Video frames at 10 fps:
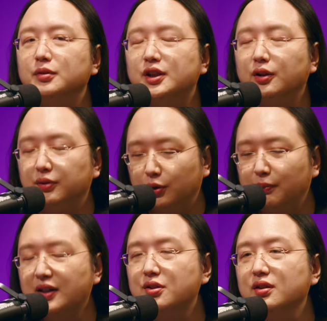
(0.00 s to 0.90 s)
so you
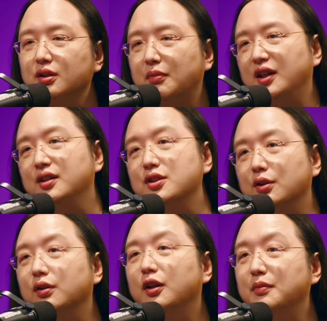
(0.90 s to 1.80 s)
mentioned the Ma
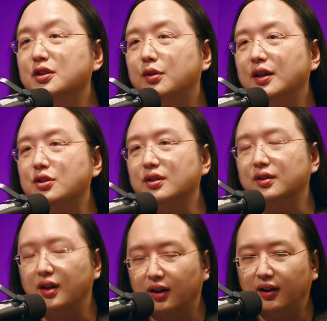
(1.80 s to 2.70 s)
Ying-jeou
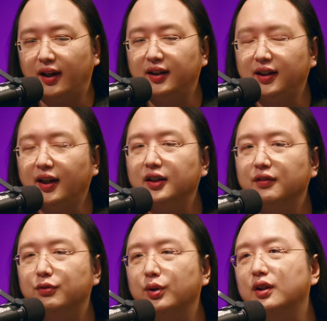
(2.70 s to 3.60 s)
administration yeah. uh, at the end
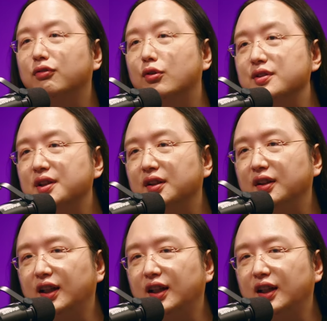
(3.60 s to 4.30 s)
of 2014,